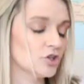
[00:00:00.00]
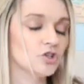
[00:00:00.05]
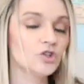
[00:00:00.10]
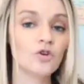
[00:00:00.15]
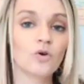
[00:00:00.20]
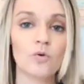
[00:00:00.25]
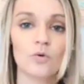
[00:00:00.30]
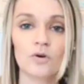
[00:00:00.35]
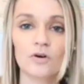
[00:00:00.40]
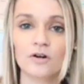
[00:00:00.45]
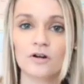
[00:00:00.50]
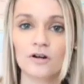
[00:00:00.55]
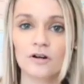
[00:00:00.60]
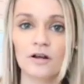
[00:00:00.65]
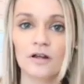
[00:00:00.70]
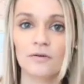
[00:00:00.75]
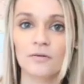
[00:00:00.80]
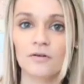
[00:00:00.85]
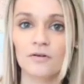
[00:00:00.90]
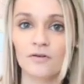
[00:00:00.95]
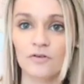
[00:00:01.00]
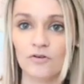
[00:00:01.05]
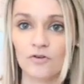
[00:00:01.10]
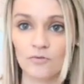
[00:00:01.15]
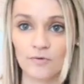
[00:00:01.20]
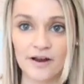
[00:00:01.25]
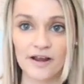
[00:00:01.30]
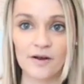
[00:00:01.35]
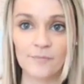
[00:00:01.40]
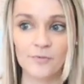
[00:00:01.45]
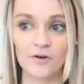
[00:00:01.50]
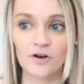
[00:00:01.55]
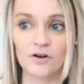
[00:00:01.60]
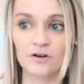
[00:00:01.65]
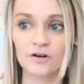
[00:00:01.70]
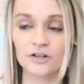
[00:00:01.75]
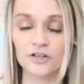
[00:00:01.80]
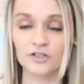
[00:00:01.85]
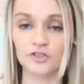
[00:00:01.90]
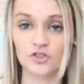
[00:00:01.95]
Your
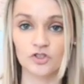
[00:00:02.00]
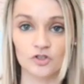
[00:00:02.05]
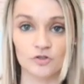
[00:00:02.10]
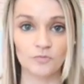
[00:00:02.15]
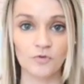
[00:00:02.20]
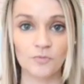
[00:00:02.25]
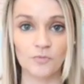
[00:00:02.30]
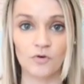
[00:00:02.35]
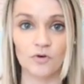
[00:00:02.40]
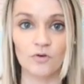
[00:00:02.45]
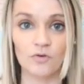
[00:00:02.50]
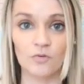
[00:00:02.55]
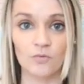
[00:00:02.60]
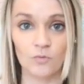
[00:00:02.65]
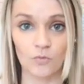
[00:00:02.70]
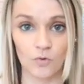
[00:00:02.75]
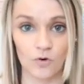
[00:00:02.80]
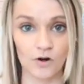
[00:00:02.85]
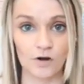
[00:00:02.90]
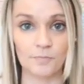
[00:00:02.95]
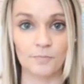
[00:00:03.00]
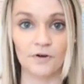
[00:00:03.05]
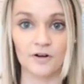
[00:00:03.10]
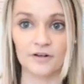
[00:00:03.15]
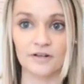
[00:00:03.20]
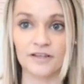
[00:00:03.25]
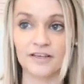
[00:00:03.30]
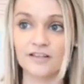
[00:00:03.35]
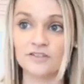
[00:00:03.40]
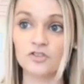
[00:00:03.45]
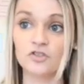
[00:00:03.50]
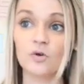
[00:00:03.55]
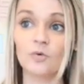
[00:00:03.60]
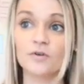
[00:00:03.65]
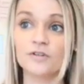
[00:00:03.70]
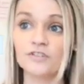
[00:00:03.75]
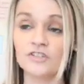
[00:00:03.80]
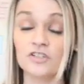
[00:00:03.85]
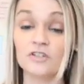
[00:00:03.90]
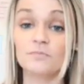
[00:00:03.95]
grammar consumable workbook is
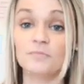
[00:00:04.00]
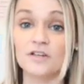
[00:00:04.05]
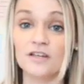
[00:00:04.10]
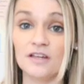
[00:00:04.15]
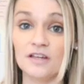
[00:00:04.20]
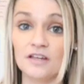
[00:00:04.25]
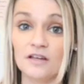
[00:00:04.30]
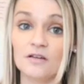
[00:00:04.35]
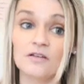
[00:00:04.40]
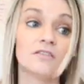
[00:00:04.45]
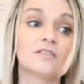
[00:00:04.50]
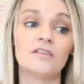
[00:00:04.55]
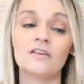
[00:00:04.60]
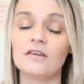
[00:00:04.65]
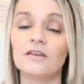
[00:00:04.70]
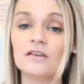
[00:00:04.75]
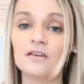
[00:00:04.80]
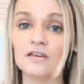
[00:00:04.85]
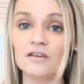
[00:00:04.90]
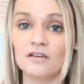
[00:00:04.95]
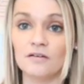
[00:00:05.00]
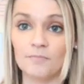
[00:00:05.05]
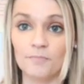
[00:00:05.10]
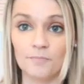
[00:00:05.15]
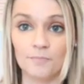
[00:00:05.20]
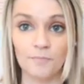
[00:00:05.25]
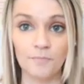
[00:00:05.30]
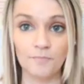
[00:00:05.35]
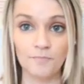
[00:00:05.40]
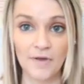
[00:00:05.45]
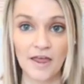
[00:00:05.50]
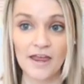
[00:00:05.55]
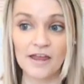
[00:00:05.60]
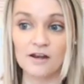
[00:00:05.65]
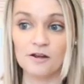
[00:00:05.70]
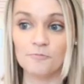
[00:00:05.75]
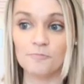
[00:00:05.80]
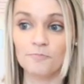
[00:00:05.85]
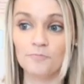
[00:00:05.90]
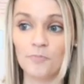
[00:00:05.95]
going to be the
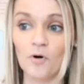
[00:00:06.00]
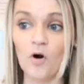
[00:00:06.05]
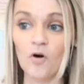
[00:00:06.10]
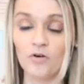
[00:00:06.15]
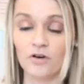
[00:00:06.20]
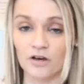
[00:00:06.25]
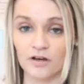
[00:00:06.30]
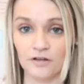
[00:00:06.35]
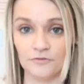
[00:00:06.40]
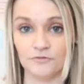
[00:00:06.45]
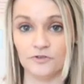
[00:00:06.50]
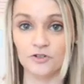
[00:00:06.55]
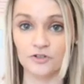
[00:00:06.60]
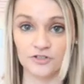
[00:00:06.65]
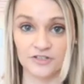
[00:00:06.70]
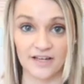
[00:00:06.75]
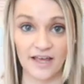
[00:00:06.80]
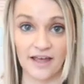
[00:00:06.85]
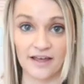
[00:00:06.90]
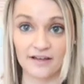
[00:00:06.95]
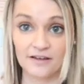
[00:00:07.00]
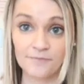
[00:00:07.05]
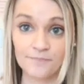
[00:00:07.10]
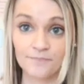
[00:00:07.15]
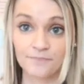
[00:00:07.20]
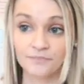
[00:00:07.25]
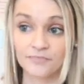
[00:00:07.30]
main bulk of your day.